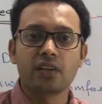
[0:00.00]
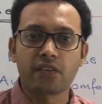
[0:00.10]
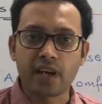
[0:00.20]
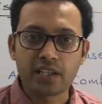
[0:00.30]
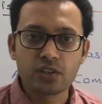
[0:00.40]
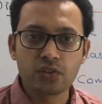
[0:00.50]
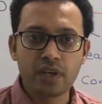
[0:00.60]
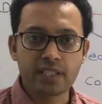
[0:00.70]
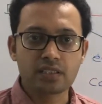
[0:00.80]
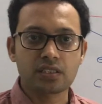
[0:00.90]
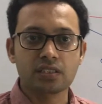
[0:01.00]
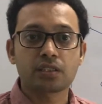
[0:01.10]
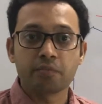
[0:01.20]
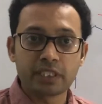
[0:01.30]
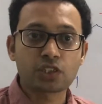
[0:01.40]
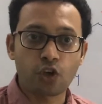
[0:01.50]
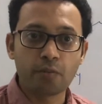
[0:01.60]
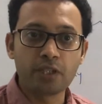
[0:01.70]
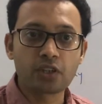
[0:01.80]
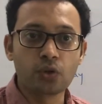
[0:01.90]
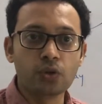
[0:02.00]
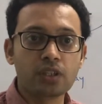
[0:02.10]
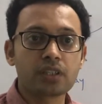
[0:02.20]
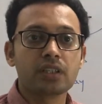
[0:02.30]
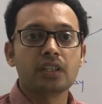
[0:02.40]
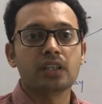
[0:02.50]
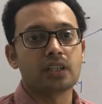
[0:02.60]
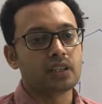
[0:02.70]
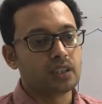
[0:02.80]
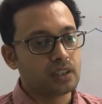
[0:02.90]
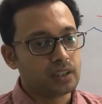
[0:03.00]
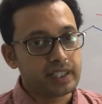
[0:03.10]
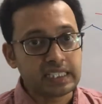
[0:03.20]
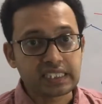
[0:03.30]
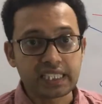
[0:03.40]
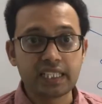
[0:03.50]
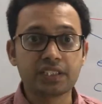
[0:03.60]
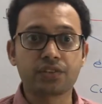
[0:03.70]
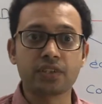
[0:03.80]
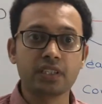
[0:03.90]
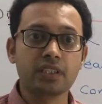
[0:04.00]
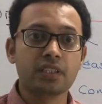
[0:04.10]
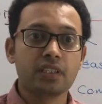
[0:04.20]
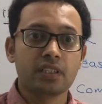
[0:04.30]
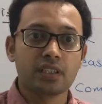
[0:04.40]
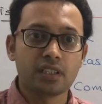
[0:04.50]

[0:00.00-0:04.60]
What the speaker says: rhinoviruses means common cold, dysentery.